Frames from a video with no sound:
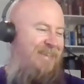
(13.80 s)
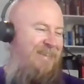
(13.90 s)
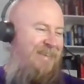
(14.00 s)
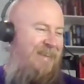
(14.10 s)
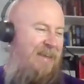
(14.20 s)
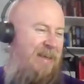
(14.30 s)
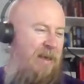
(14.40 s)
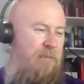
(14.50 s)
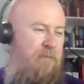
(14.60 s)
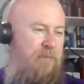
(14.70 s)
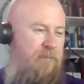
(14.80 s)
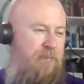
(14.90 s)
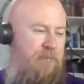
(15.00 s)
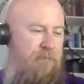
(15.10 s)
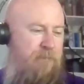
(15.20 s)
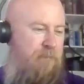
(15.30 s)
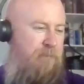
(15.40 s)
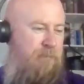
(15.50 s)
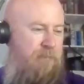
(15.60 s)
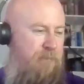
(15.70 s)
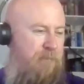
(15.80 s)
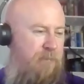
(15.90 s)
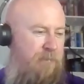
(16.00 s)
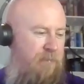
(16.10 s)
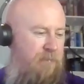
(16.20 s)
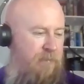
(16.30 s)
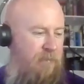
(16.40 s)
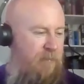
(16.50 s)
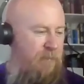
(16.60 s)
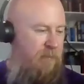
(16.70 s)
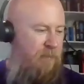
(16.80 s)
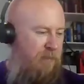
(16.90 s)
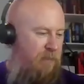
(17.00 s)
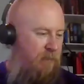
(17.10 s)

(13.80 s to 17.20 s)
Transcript: (silent)